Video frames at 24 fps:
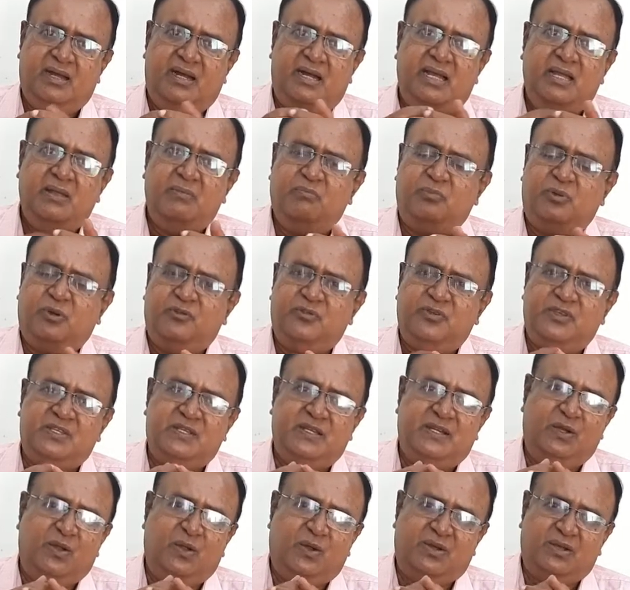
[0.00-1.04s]
I am
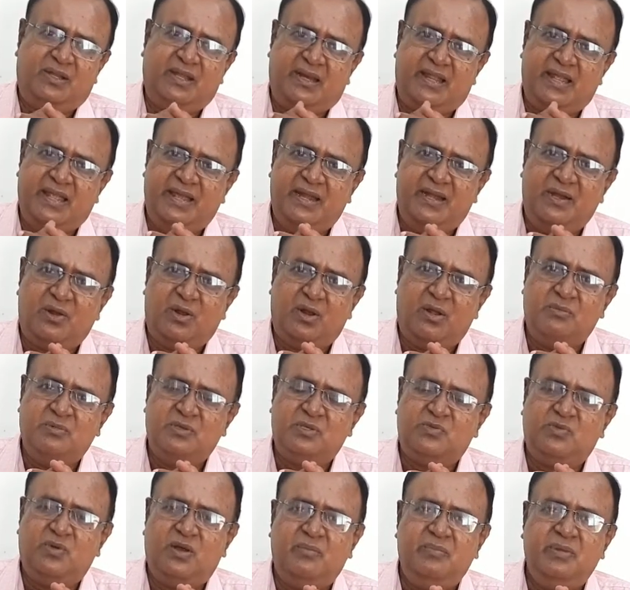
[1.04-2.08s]
Professor Dr.
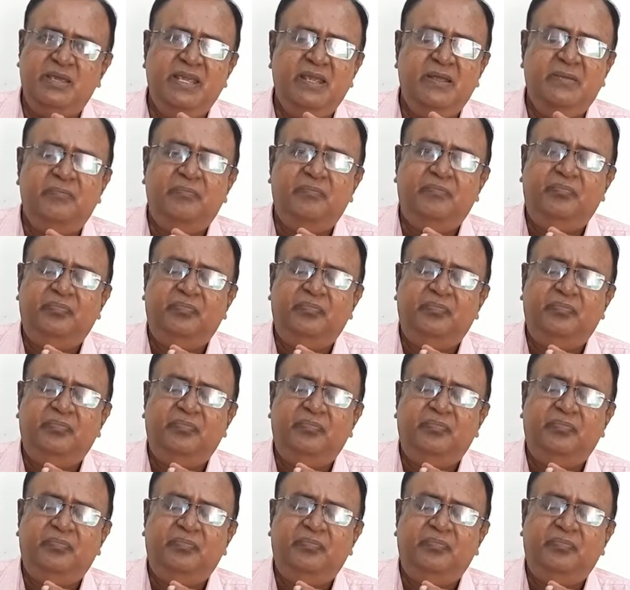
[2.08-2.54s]
KNR.